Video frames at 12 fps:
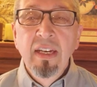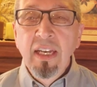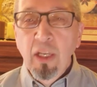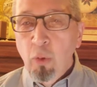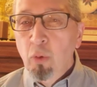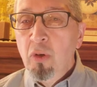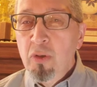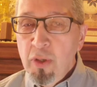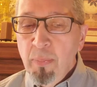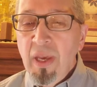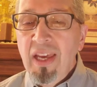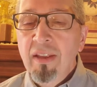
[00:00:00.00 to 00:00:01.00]
In order to
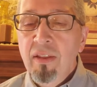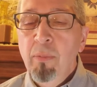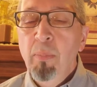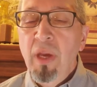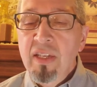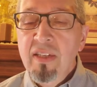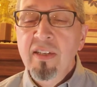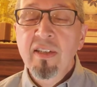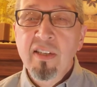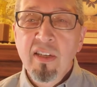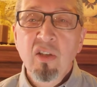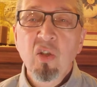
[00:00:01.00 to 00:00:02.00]
make the best
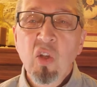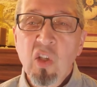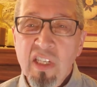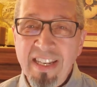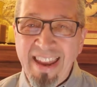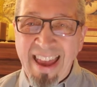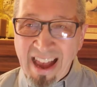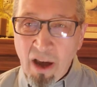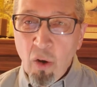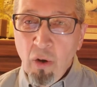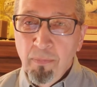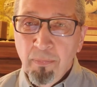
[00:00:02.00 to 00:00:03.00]
decisions
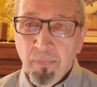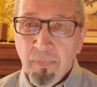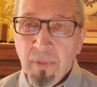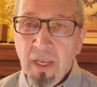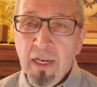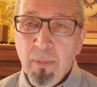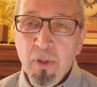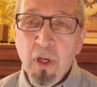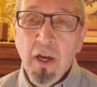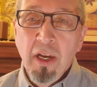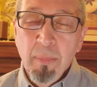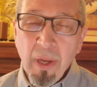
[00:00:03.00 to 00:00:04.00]
now, and I'm
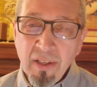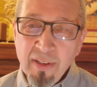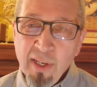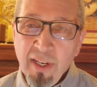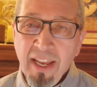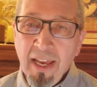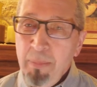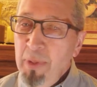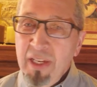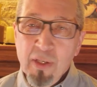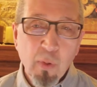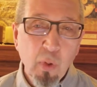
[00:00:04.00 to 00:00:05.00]
talking about today,
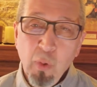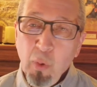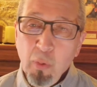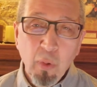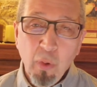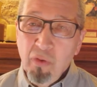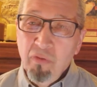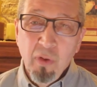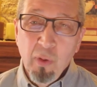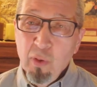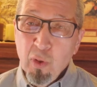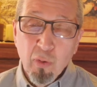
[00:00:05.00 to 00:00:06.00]
because you don't know the
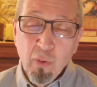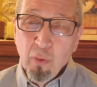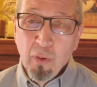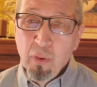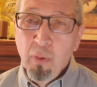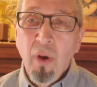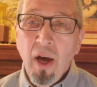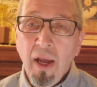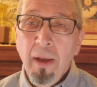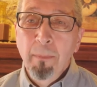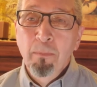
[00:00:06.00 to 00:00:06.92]
future, nor do I.